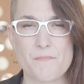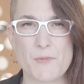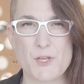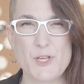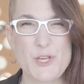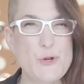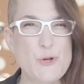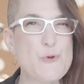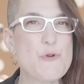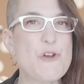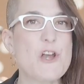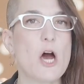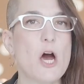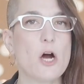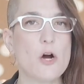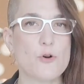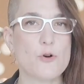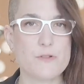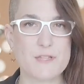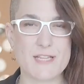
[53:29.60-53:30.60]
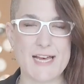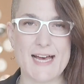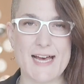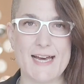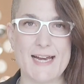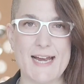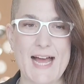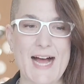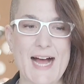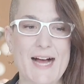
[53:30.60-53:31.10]
You know
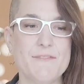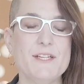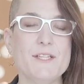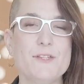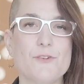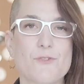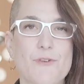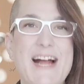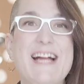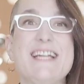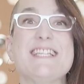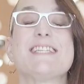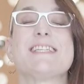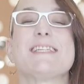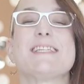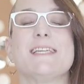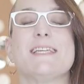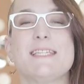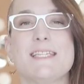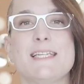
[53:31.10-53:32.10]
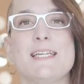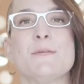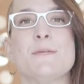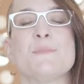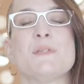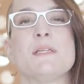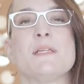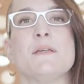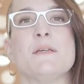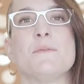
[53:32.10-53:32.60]
that having the right
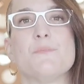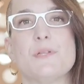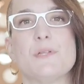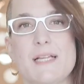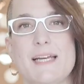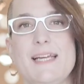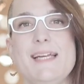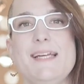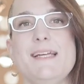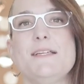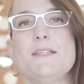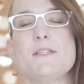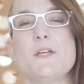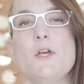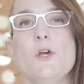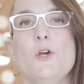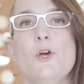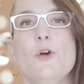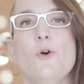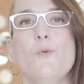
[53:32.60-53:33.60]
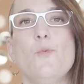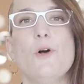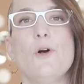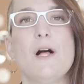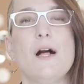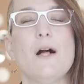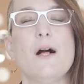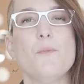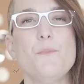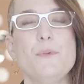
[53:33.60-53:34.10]
systems in place will
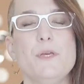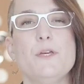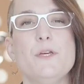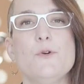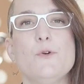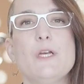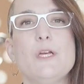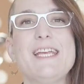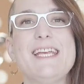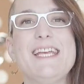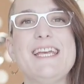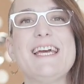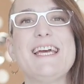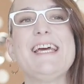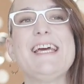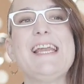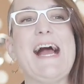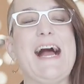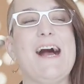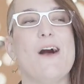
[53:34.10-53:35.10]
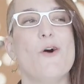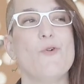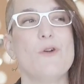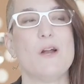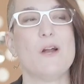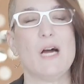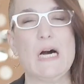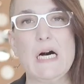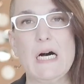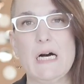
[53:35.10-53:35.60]
help you get
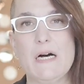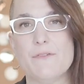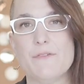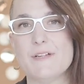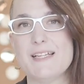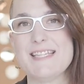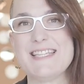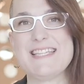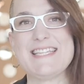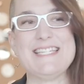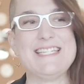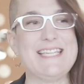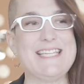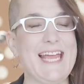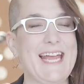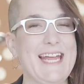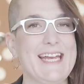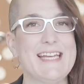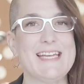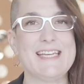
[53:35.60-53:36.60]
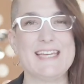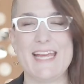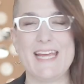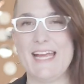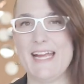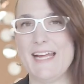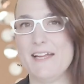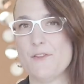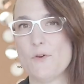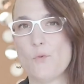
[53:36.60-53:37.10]
out of the
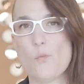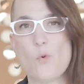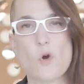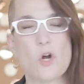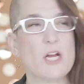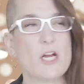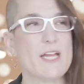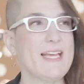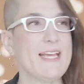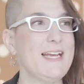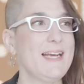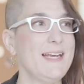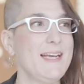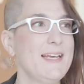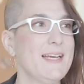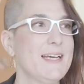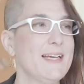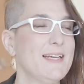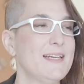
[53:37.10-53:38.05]
day-to-day, the working